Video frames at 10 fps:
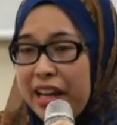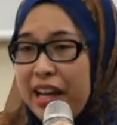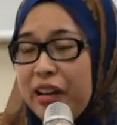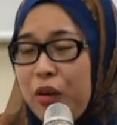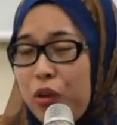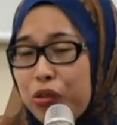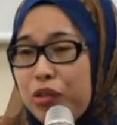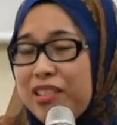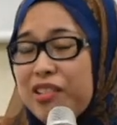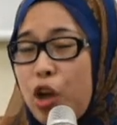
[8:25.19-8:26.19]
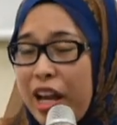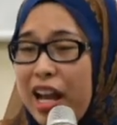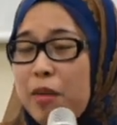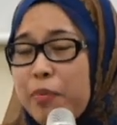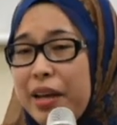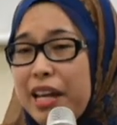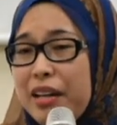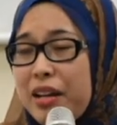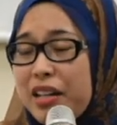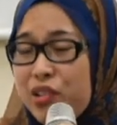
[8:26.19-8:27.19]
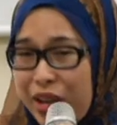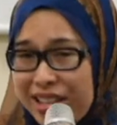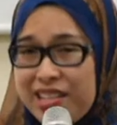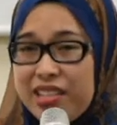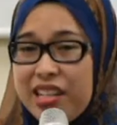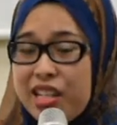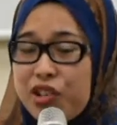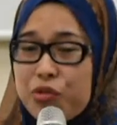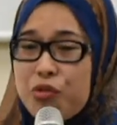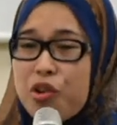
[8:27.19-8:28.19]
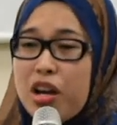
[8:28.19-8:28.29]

and also does not help in addressing the issue.